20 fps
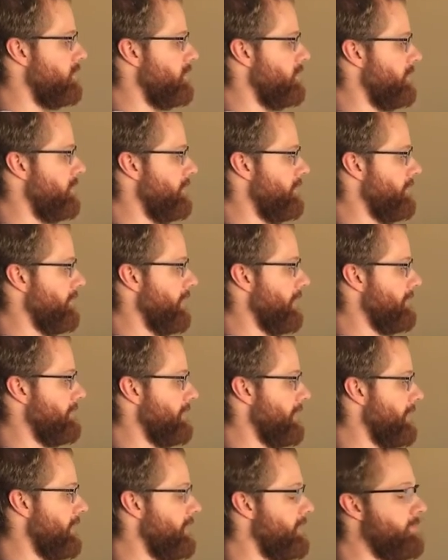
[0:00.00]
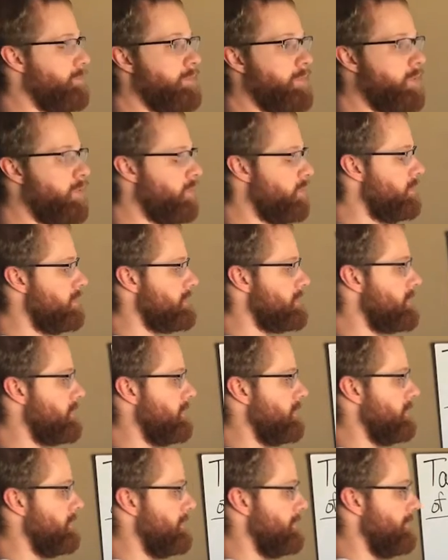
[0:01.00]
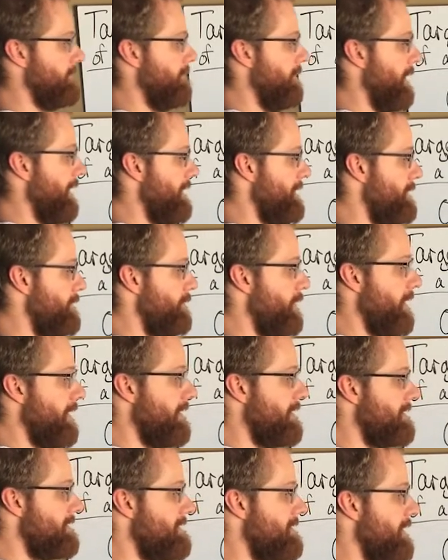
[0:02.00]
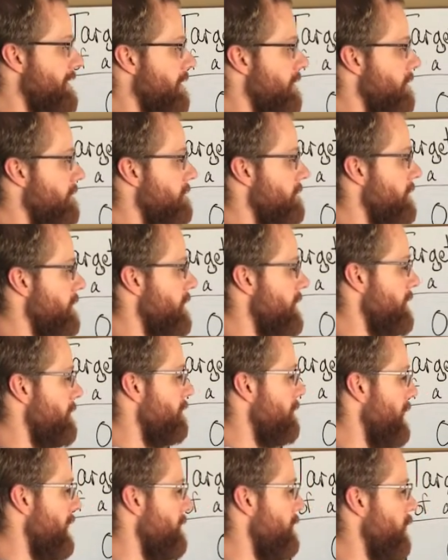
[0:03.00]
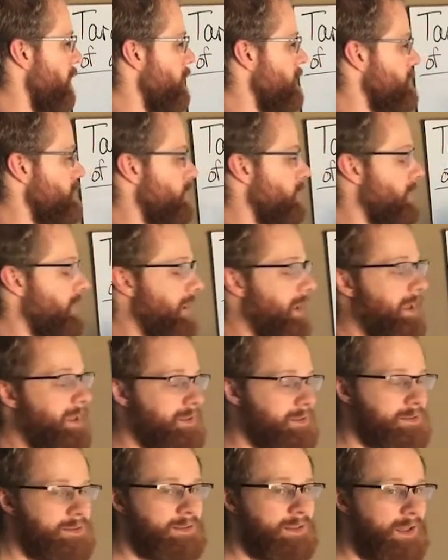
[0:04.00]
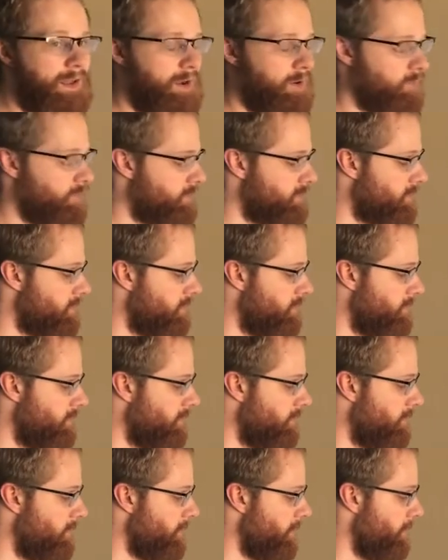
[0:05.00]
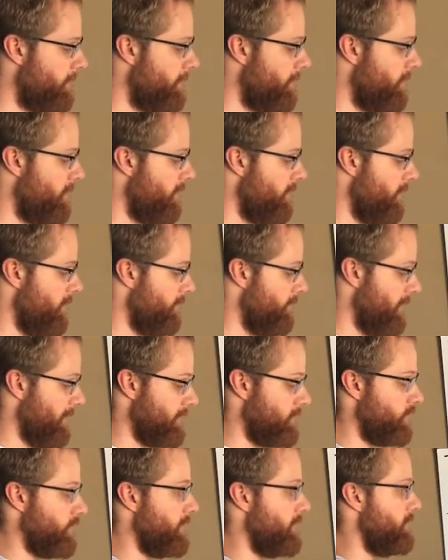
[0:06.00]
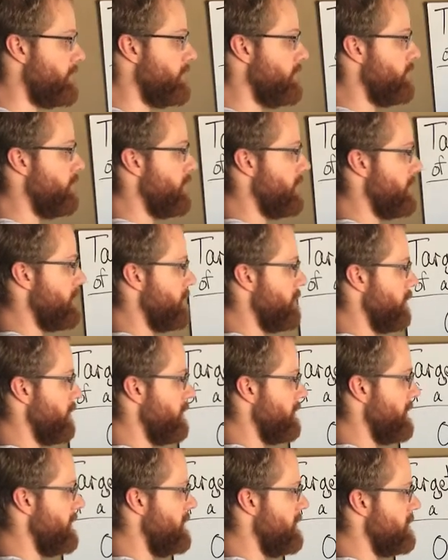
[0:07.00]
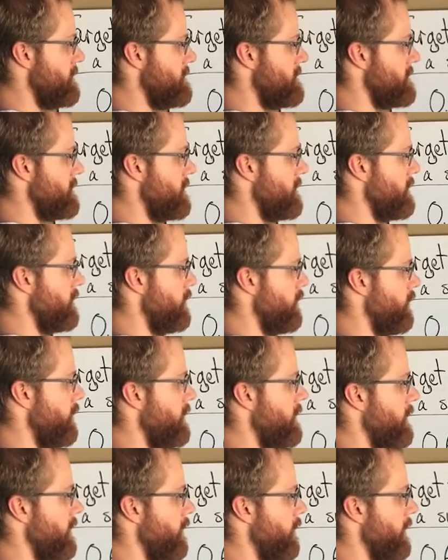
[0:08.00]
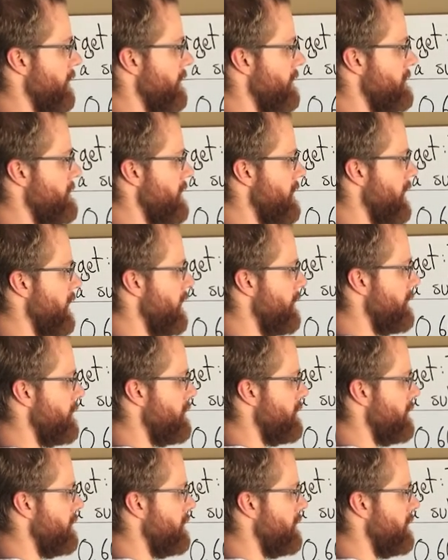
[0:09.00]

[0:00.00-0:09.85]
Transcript: if I take moles divided by itself, my moles will cancel out. My 22.4 liters will go on the top,